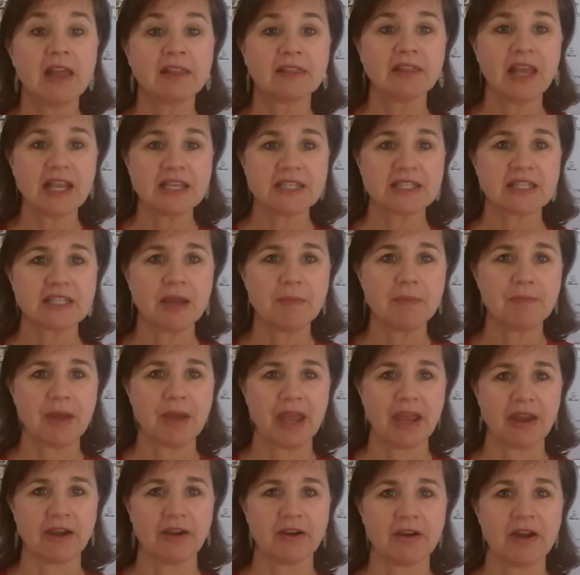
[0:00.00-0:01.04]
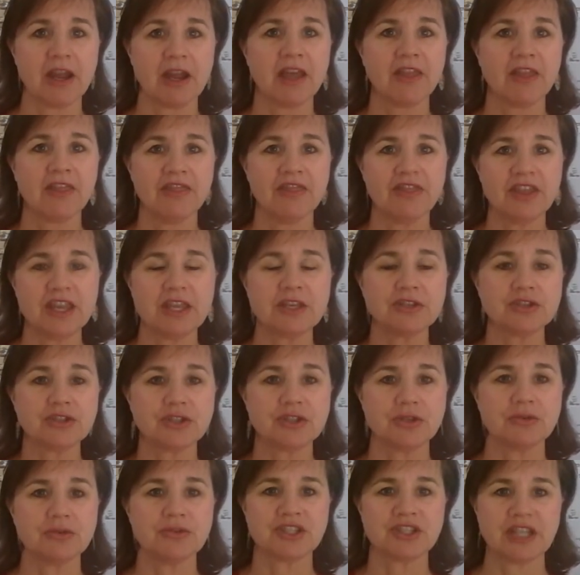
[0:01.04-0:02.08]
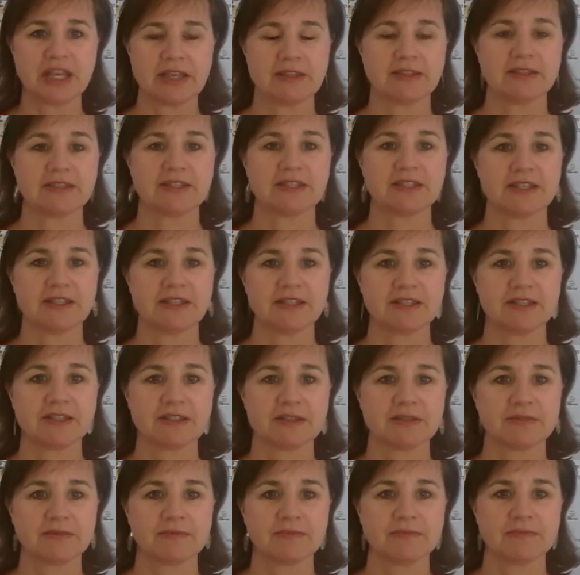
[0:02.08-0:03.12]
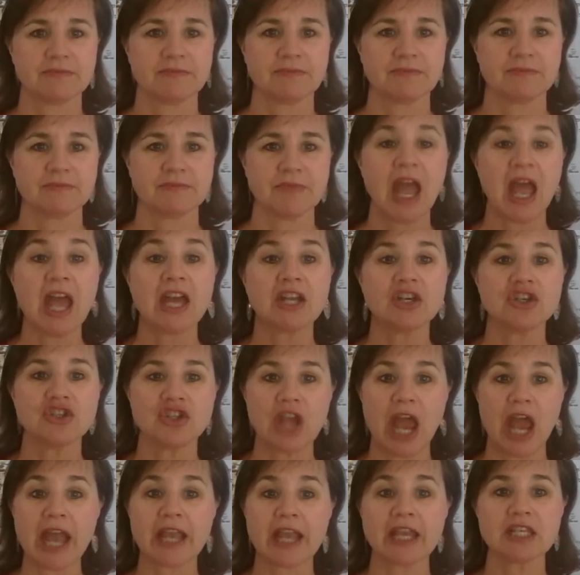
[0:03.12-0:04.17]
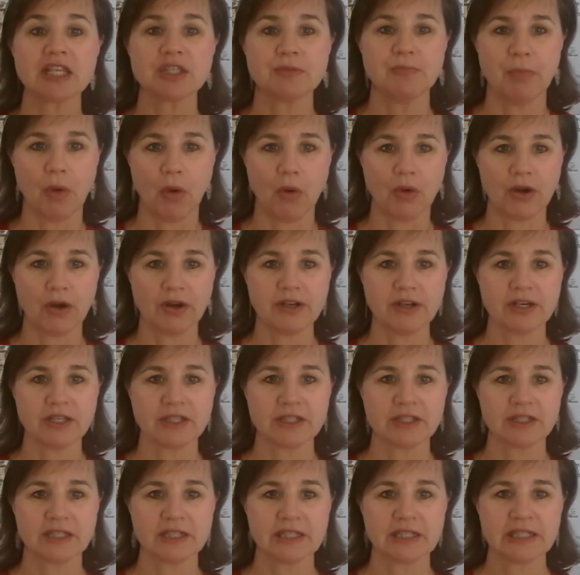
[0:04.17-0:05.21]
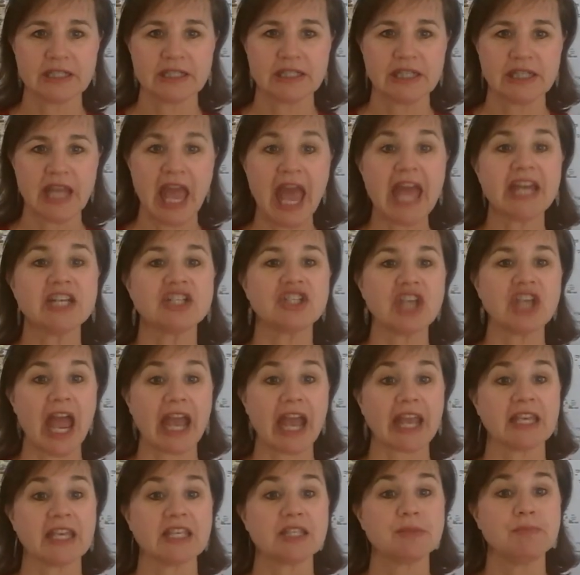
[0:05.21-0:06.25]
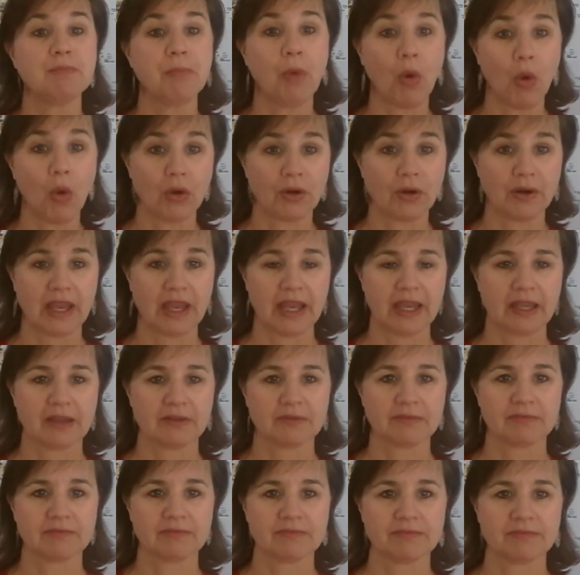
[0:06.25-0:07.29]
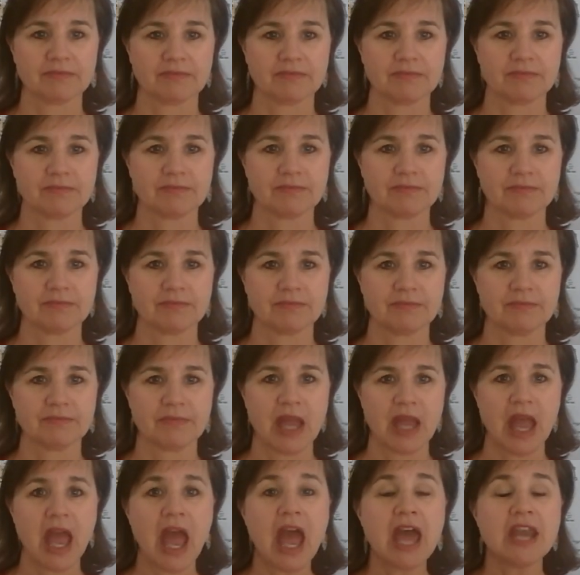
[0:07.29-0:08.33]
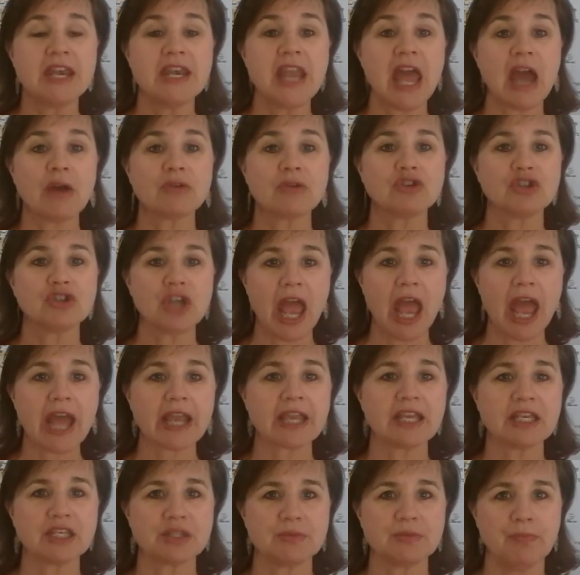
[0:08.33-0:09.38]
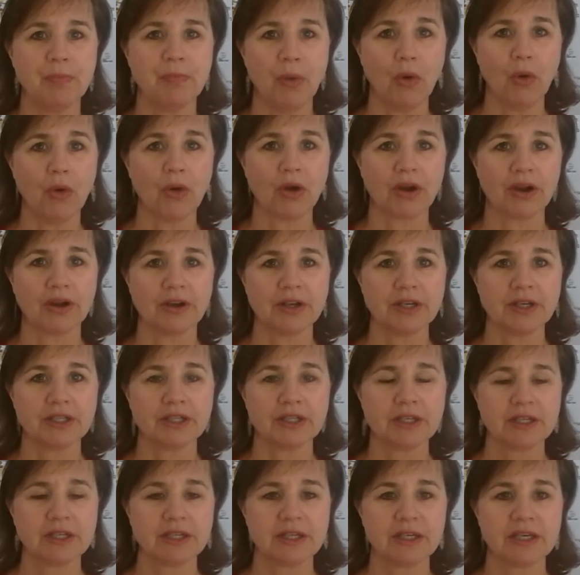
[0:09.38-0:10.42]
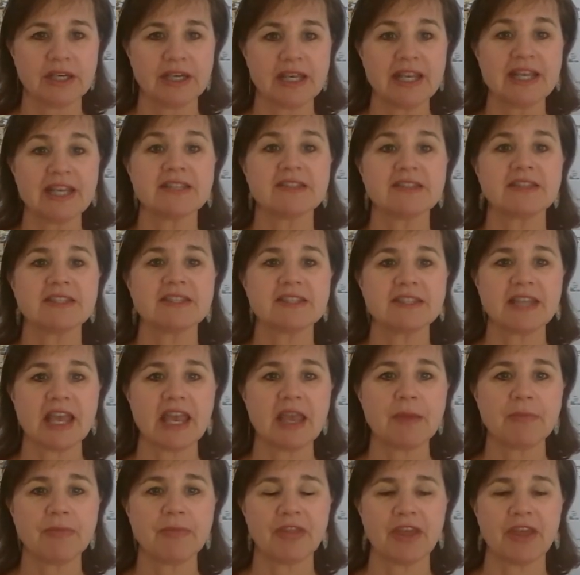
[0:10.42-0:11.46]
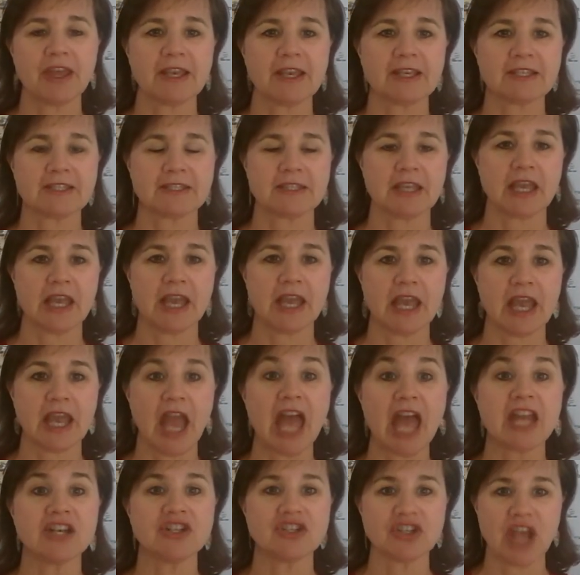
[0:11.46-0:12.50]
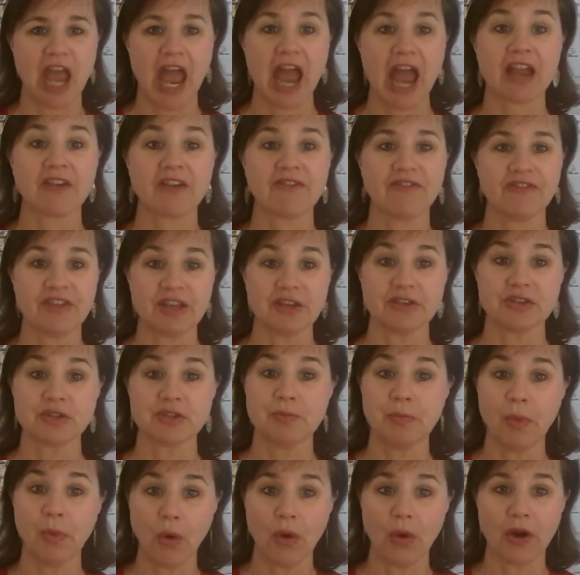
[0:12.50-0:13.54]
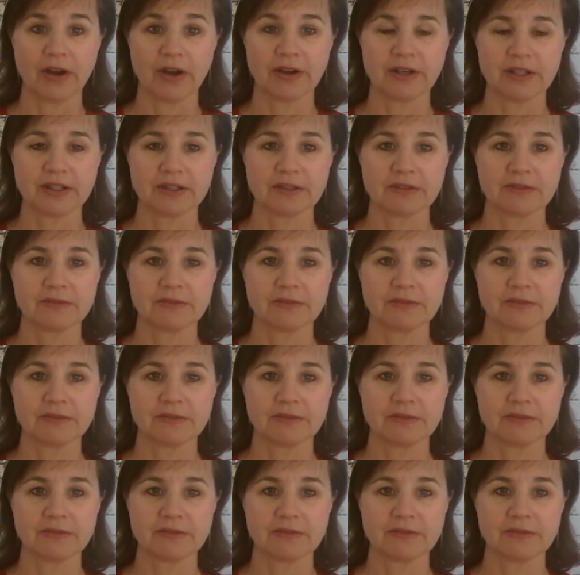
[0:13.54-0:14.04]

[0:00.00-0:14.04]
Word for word: Let's compare these two sentences. Jack is bored and Jack is boring. Now, Jack is bored is the same thing as saying Jack feels bored.